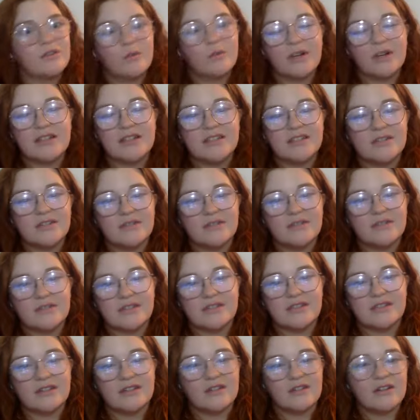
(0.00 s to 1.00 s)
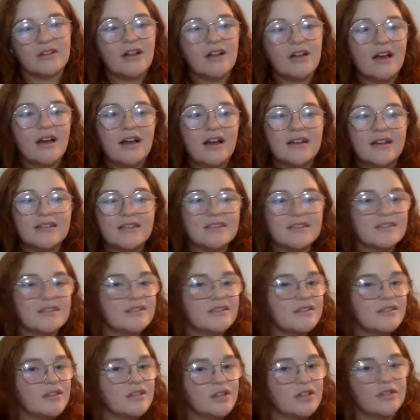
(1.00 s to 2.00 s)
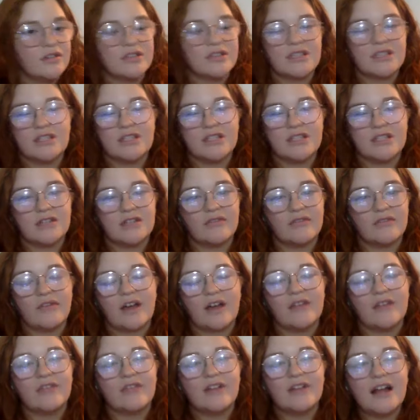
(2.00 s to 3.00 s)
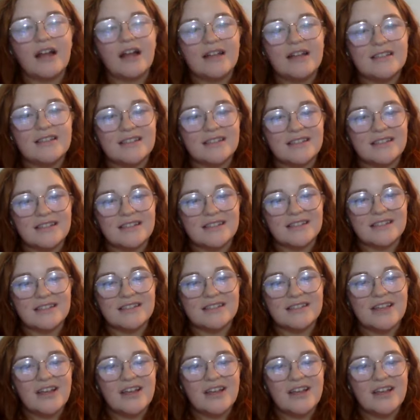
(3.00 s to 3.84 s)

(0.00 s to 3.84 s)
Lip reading: 20 students in your class, you're teaching 5 classes,